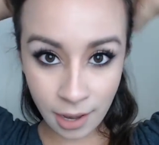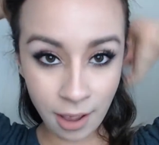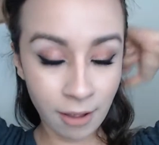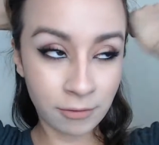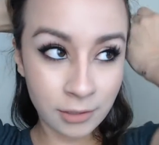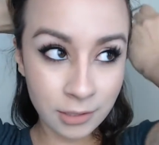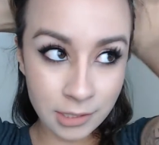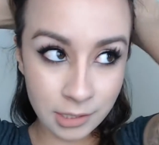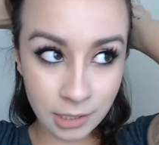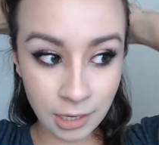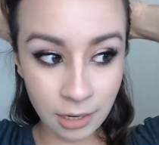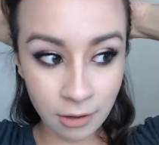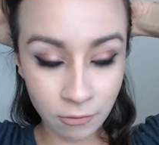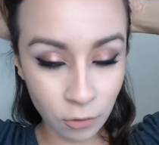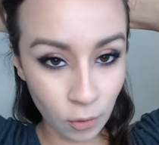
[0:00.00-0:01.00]
Obviously,
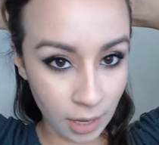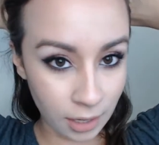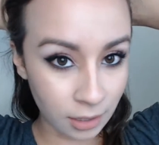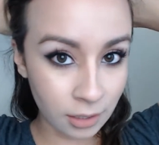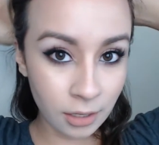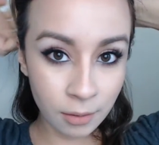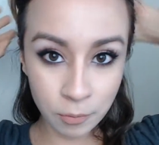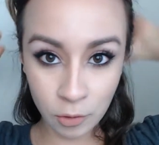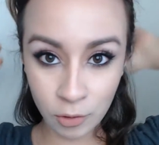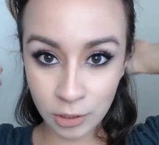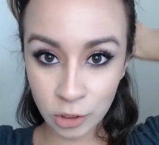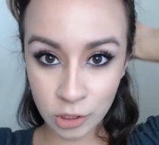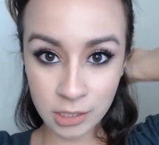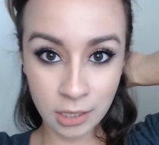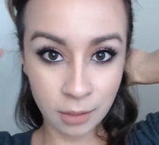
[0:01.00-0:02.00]
if you had a clip, you can
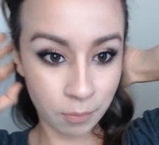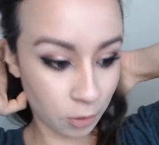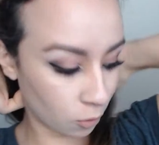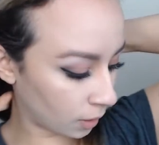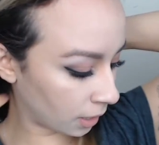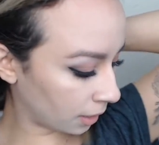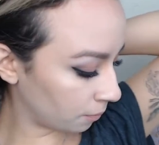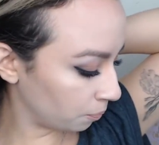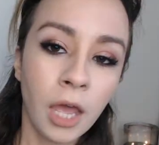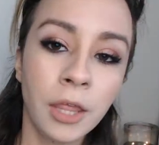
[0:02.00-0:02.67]
just clip it away.